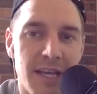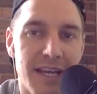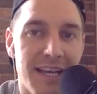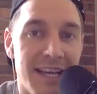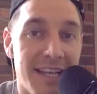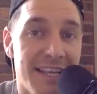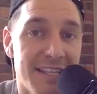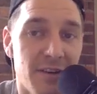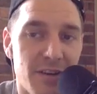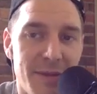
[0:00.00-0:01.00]
And as
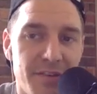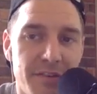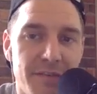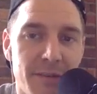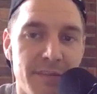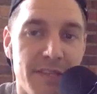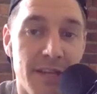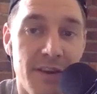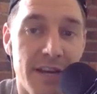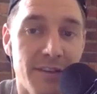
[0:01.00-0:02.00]
a documentary film
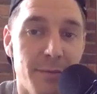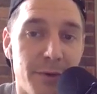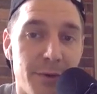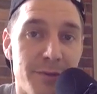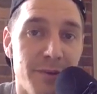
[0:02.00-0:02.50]
director, producer,